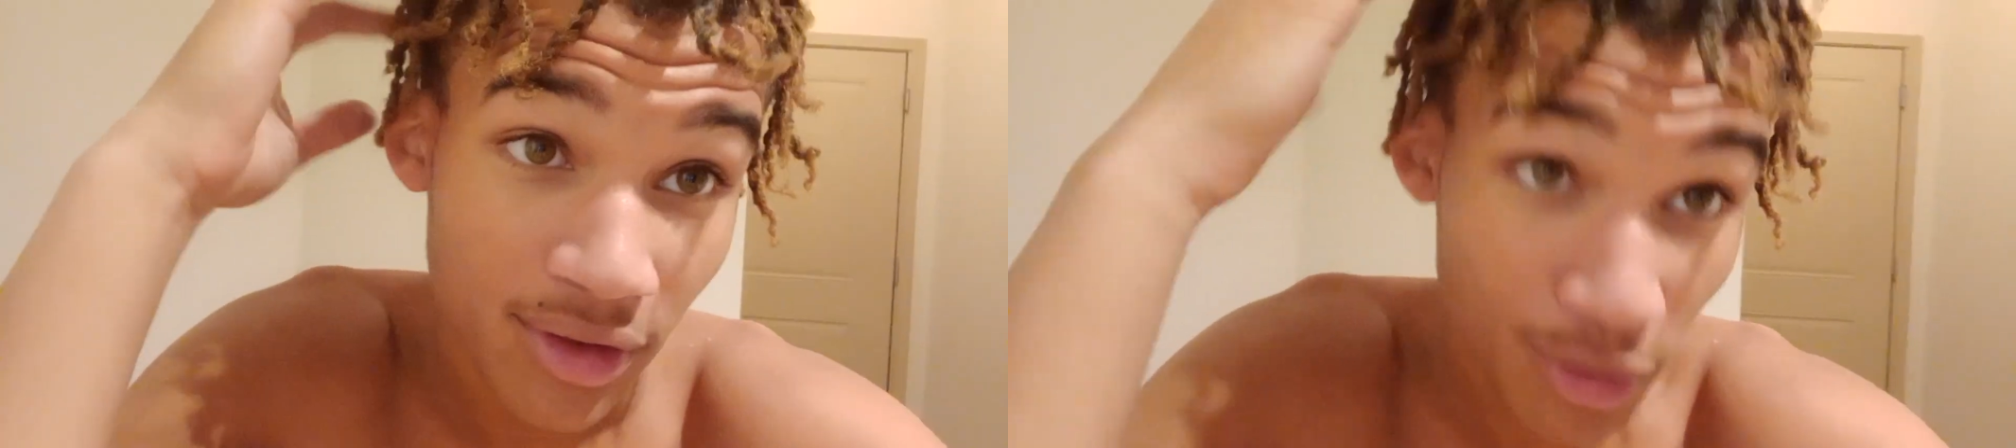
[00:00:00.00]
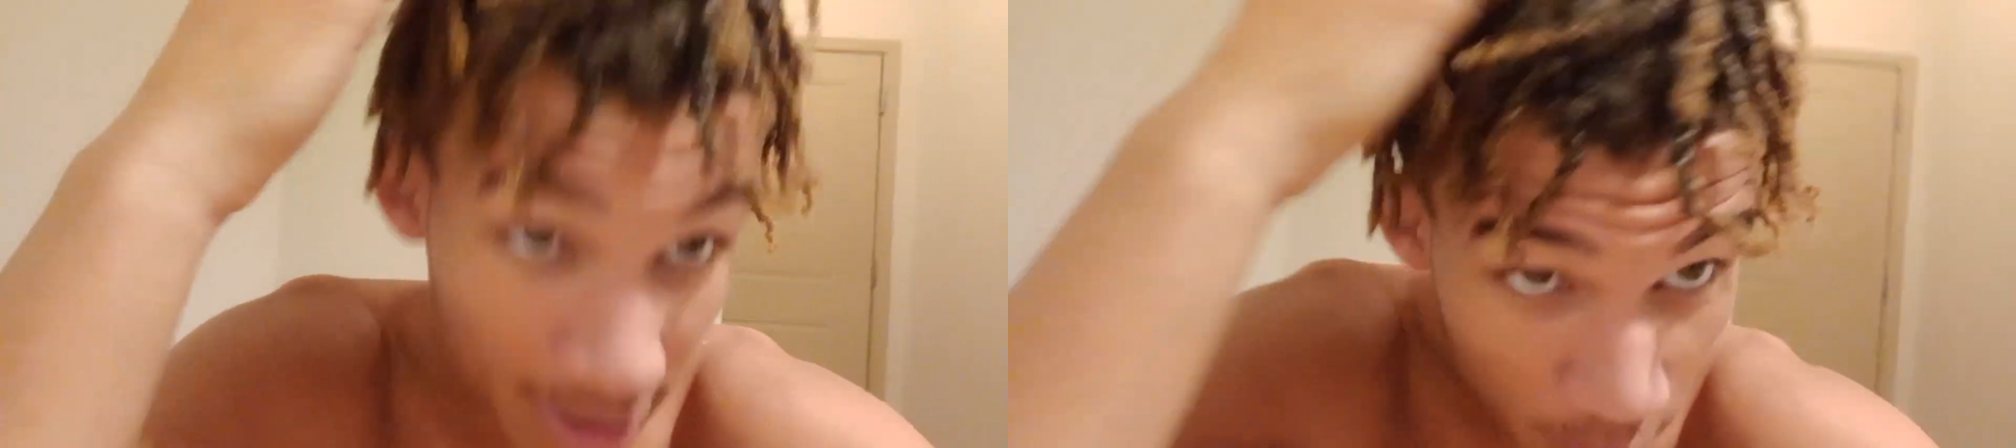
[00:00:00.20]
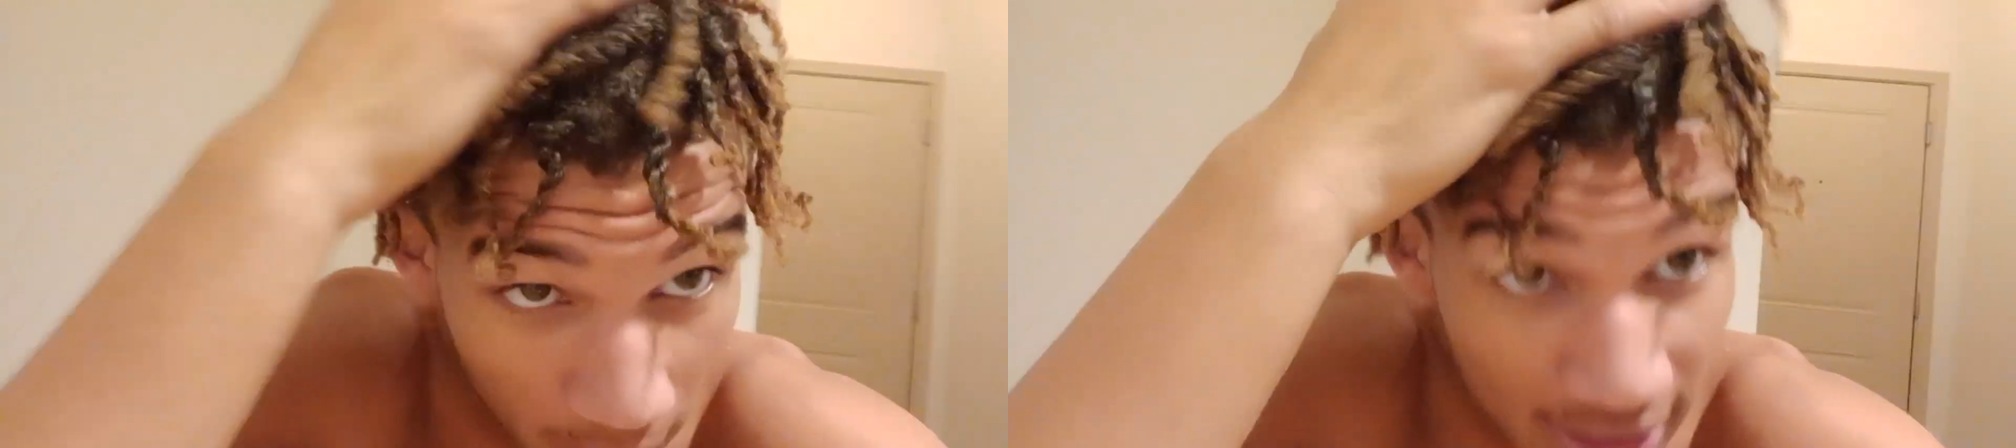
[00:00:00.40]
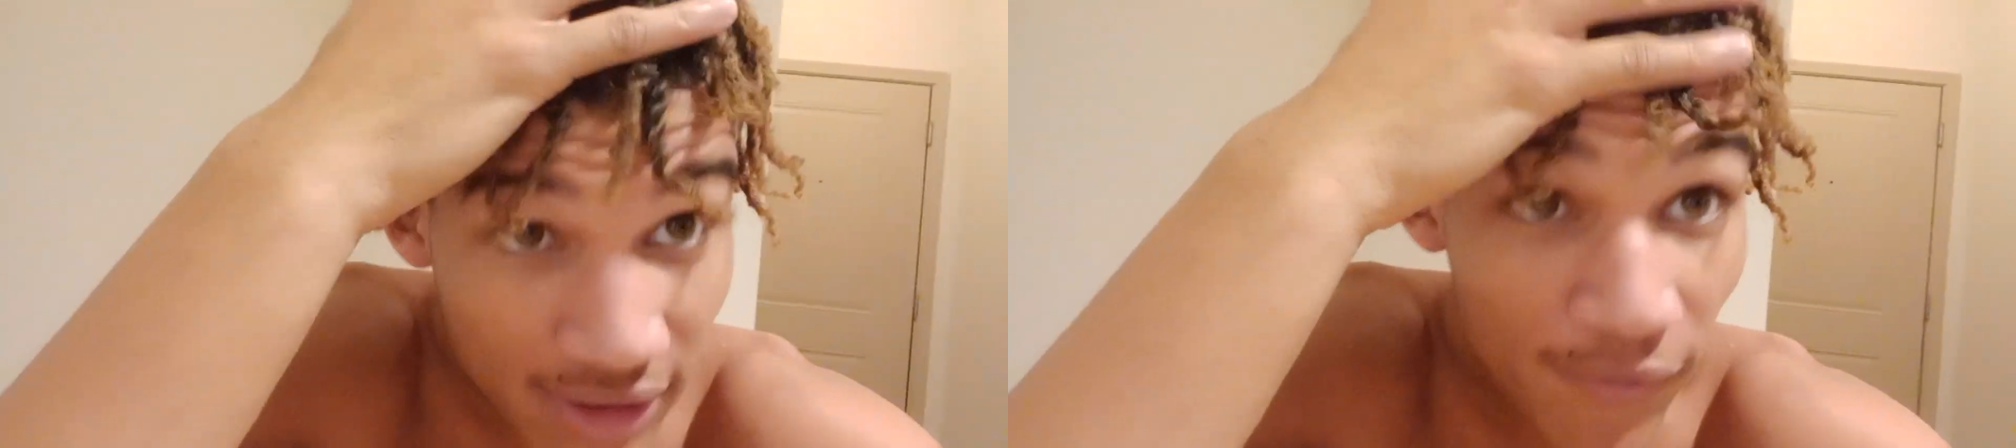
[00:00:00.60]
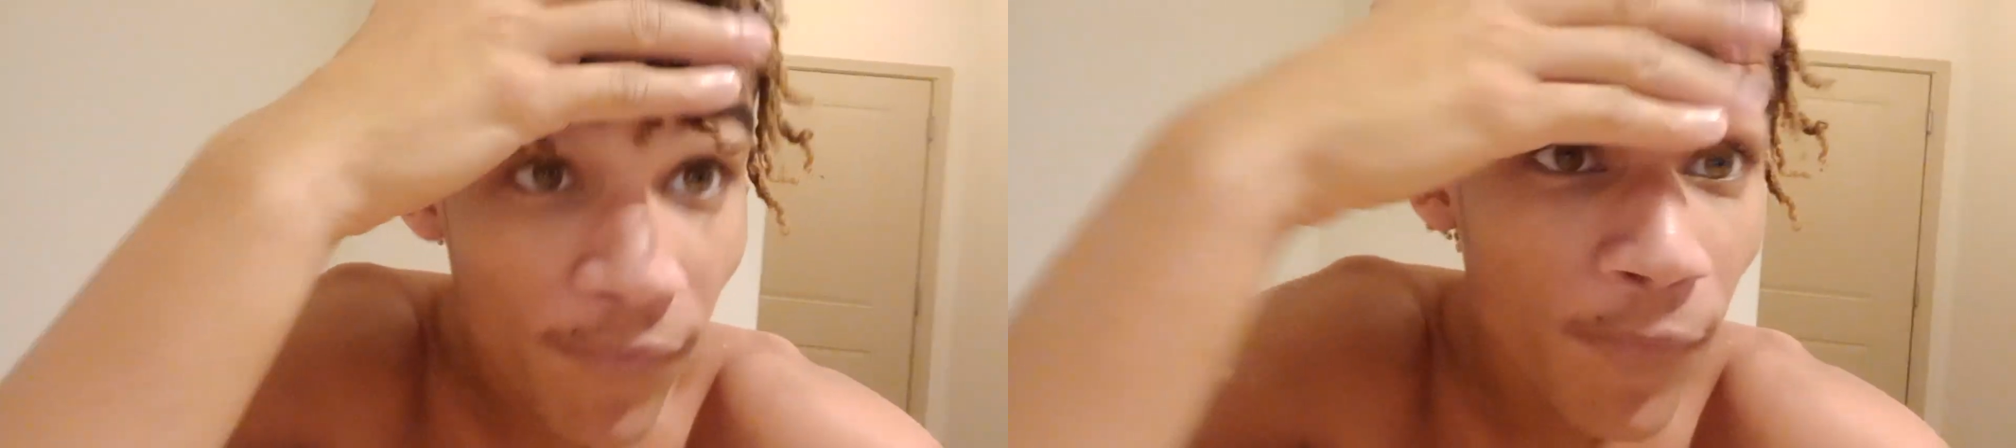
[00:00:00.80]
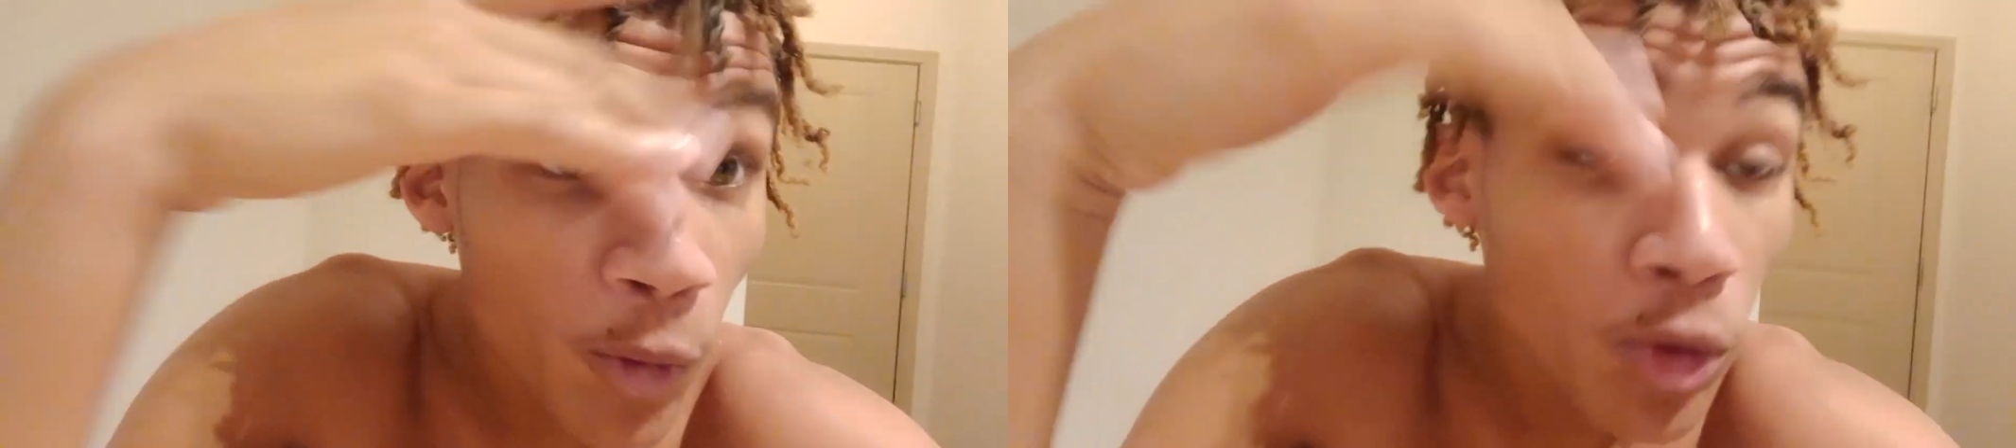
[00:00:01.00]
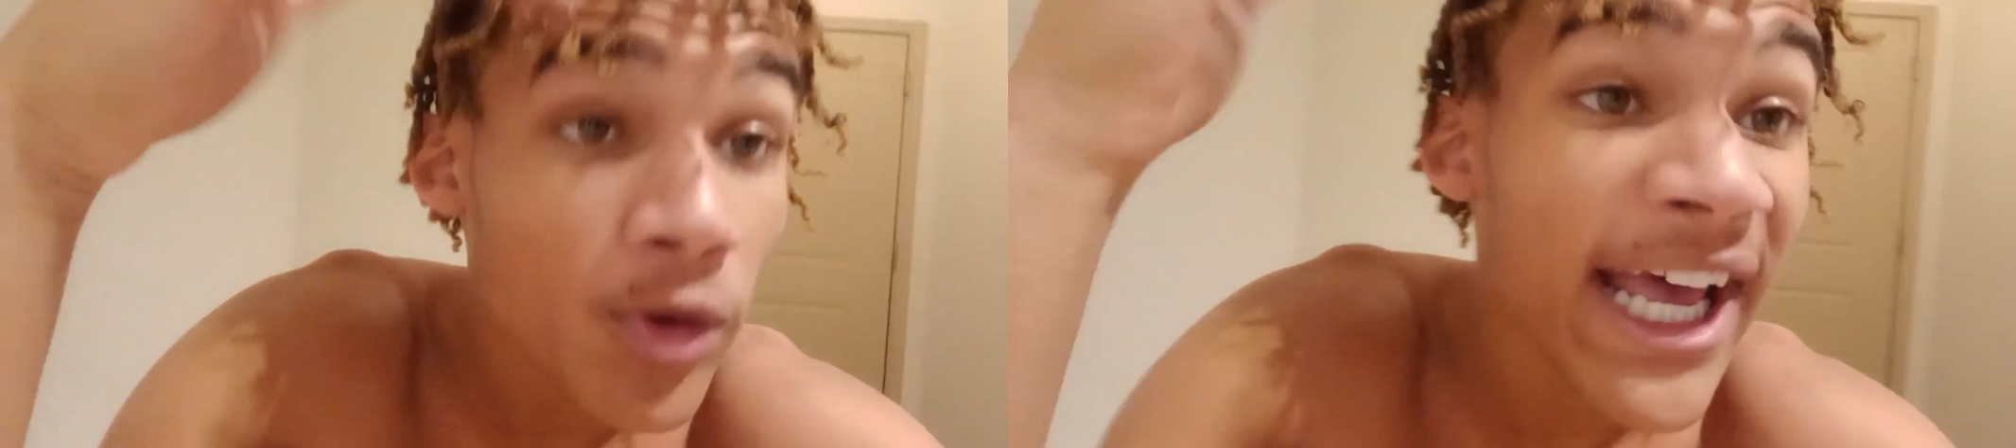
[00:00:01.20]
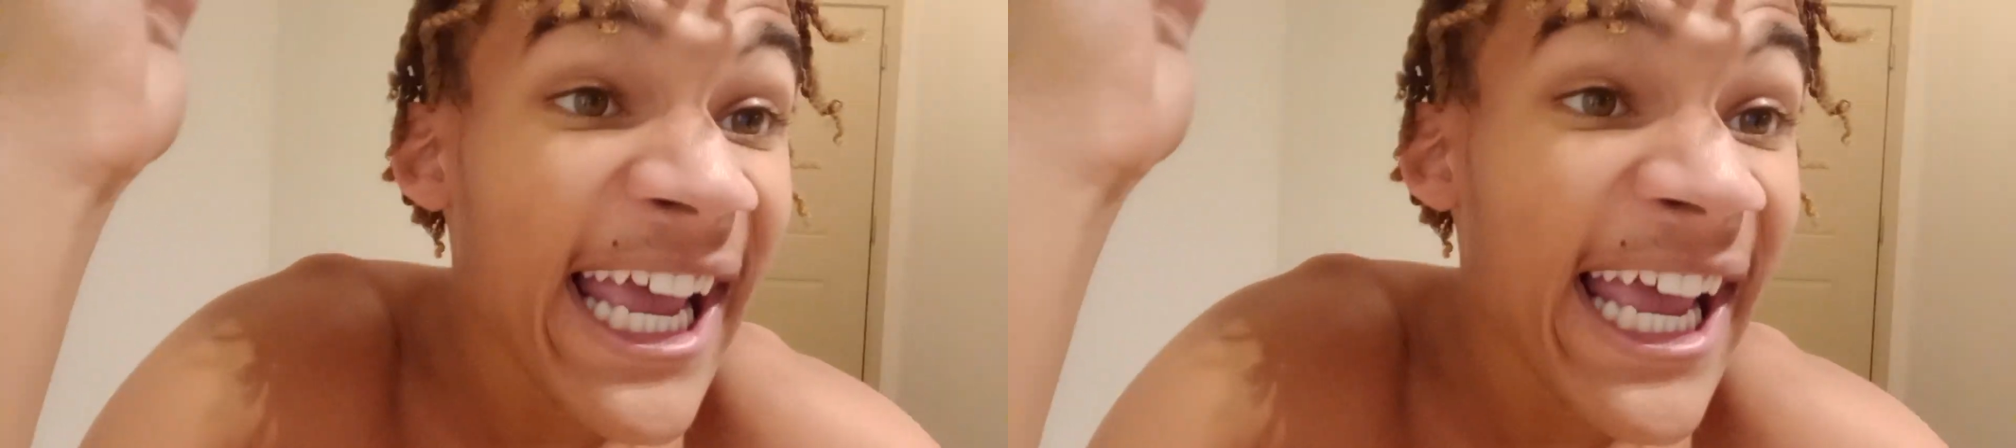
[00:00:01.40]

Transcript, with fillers: You better watch the full